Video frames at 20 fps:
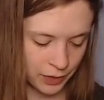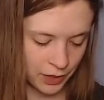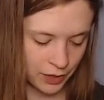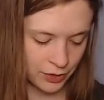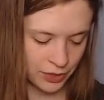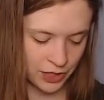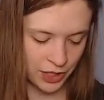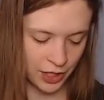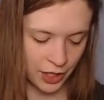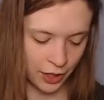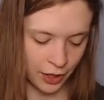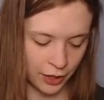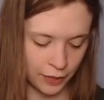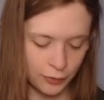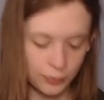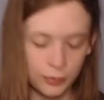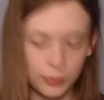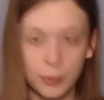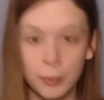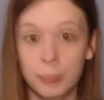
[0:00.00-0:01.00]
Here's the
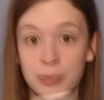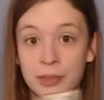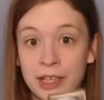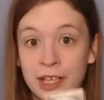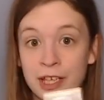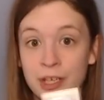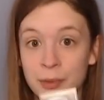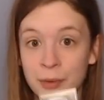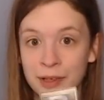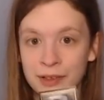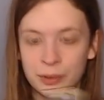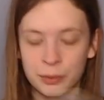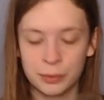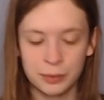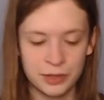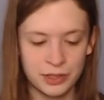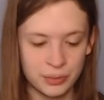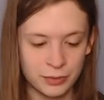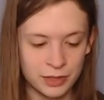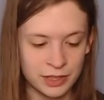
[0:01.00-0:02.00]
art of Blade Ring
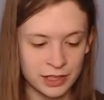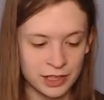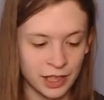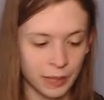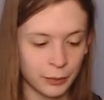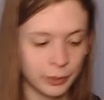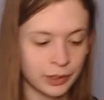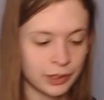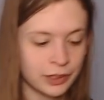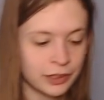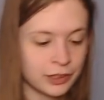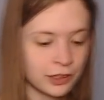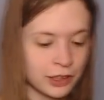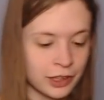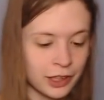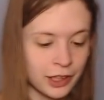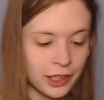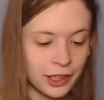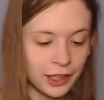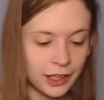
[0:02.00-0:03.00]
the Risen I want.